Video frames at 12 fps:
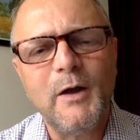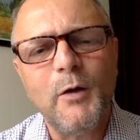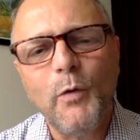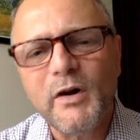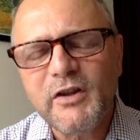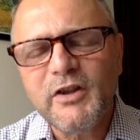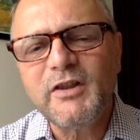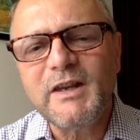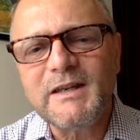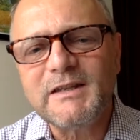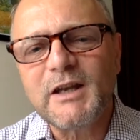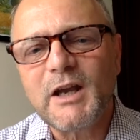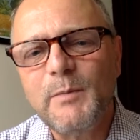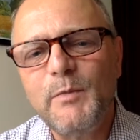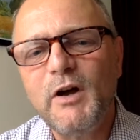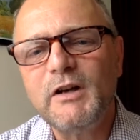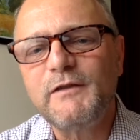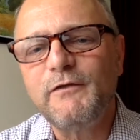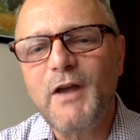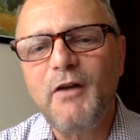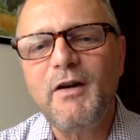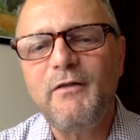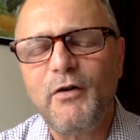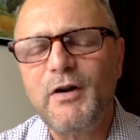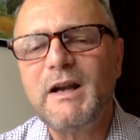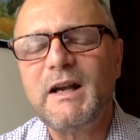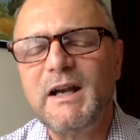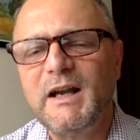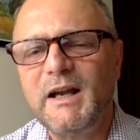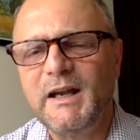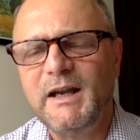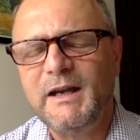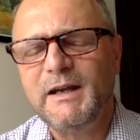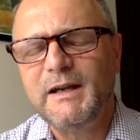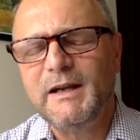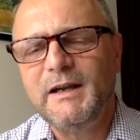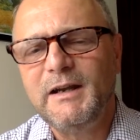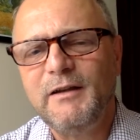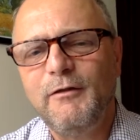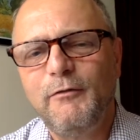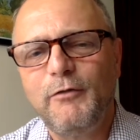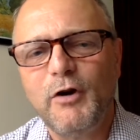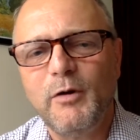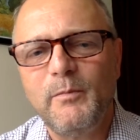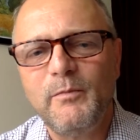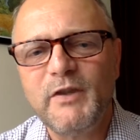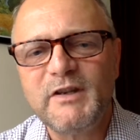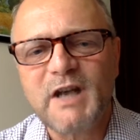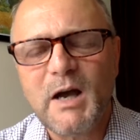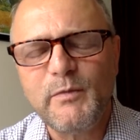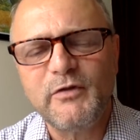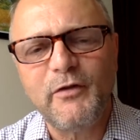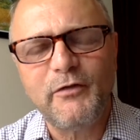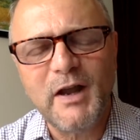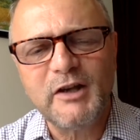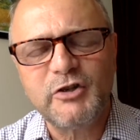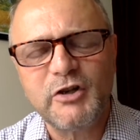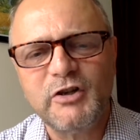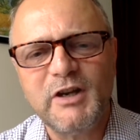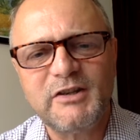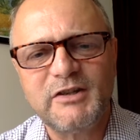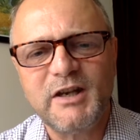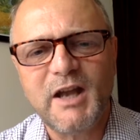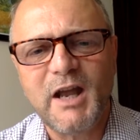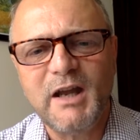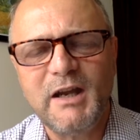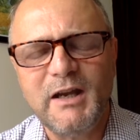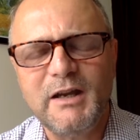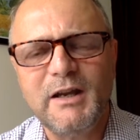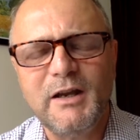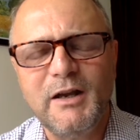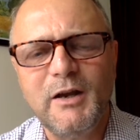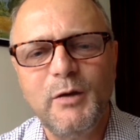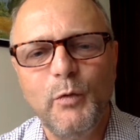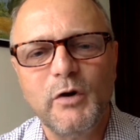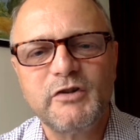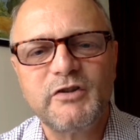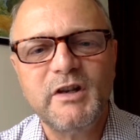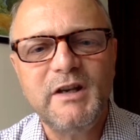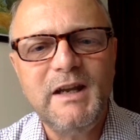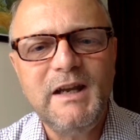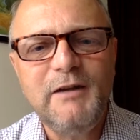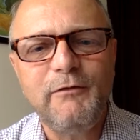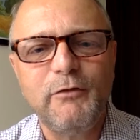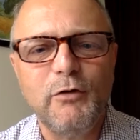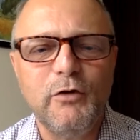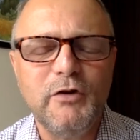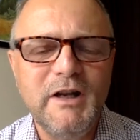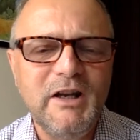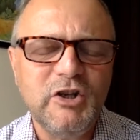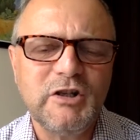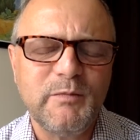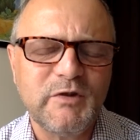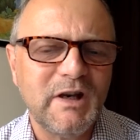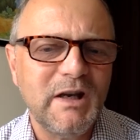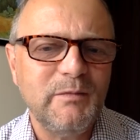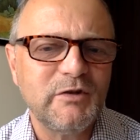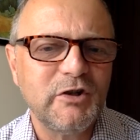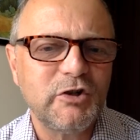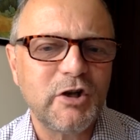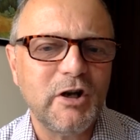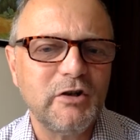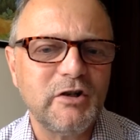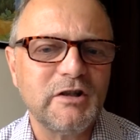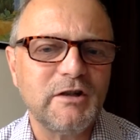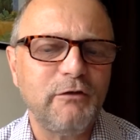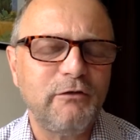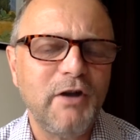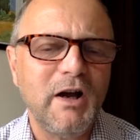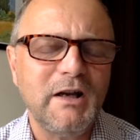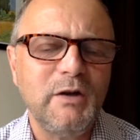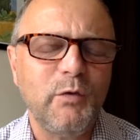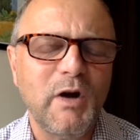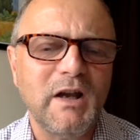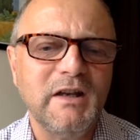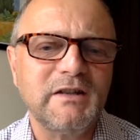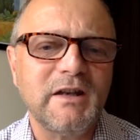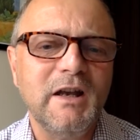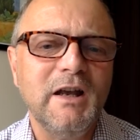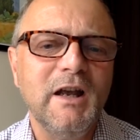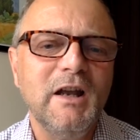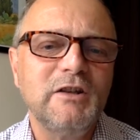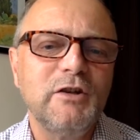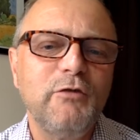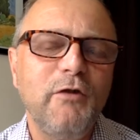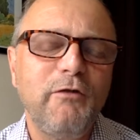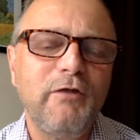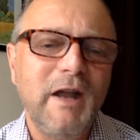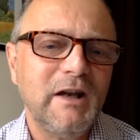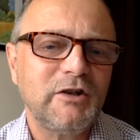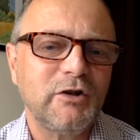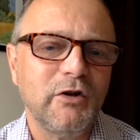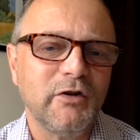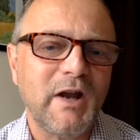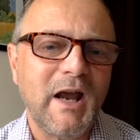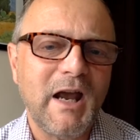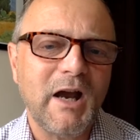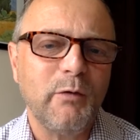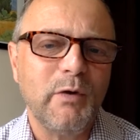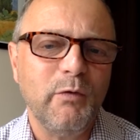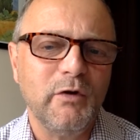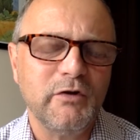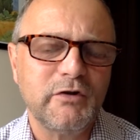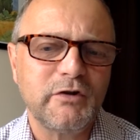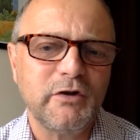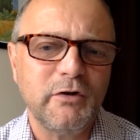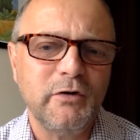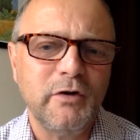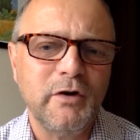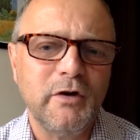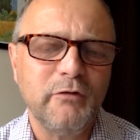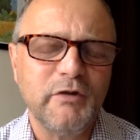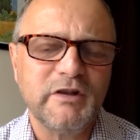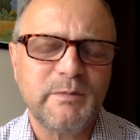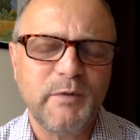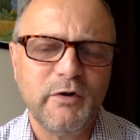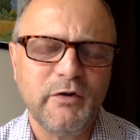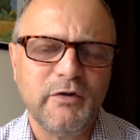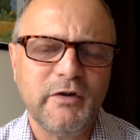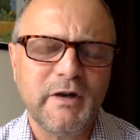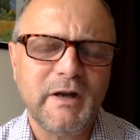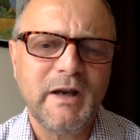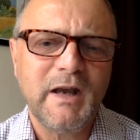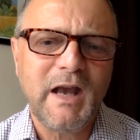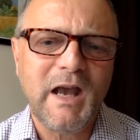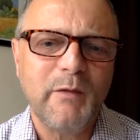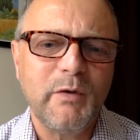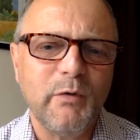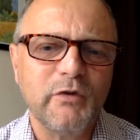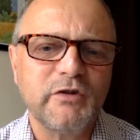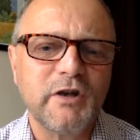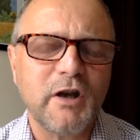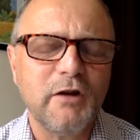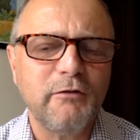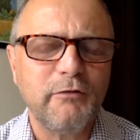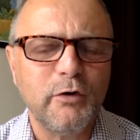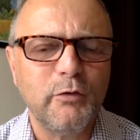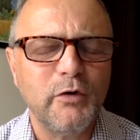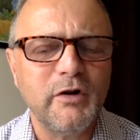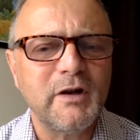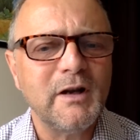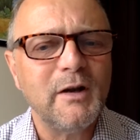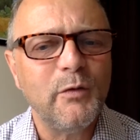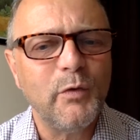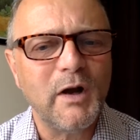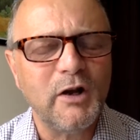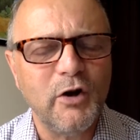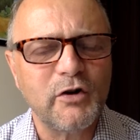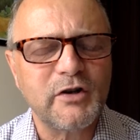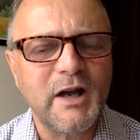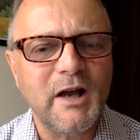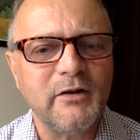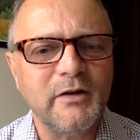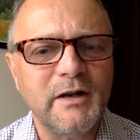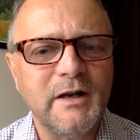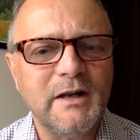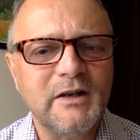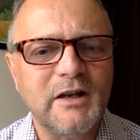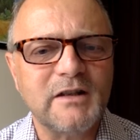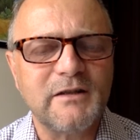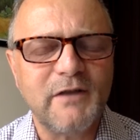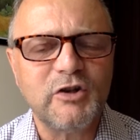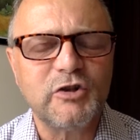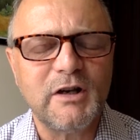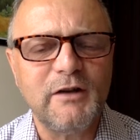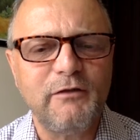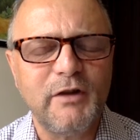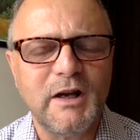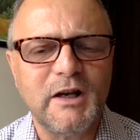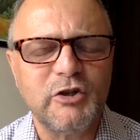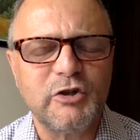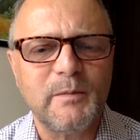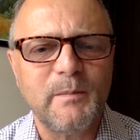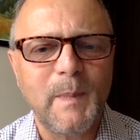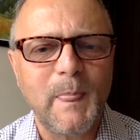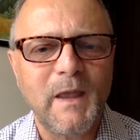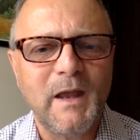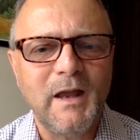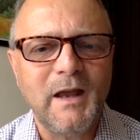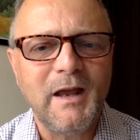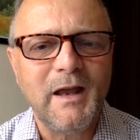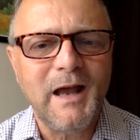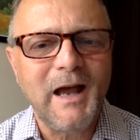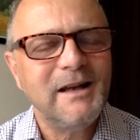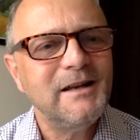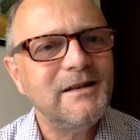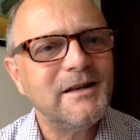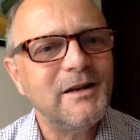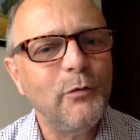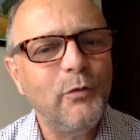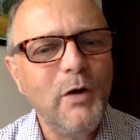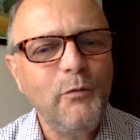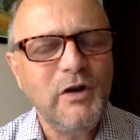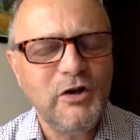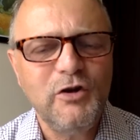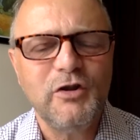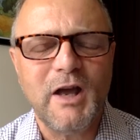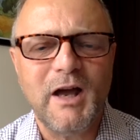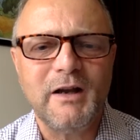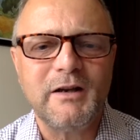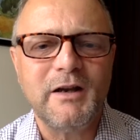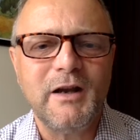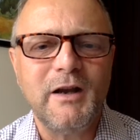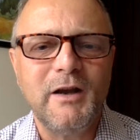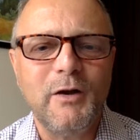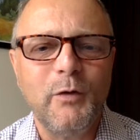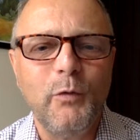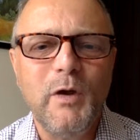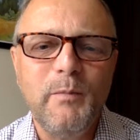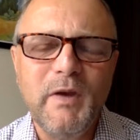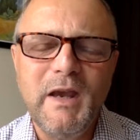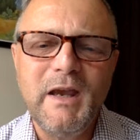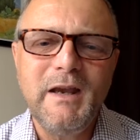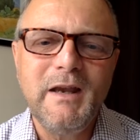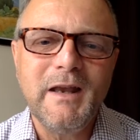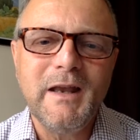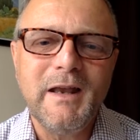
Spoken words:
One of the things that emerged very, very clearly from the time of reflection yesterday was the need for leadership teams and churches to find ways to reflect on how we want to respond, how we want to go forward when lockdown does eventually finish. And when we do that, we're being